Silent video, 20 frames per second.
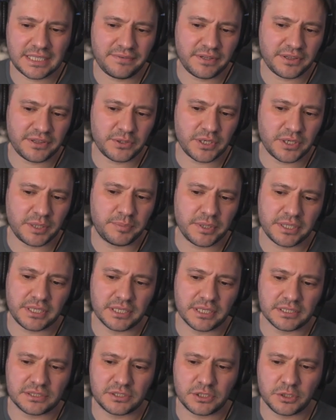even 30
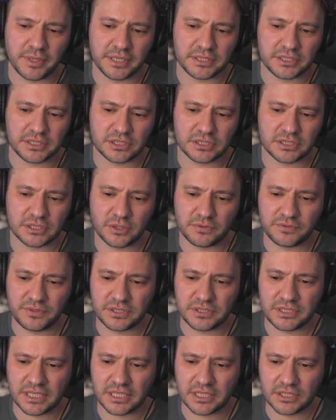billion is too much. So if you
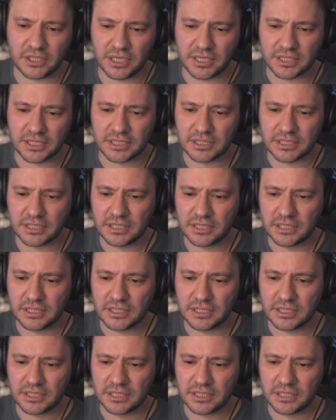take a look,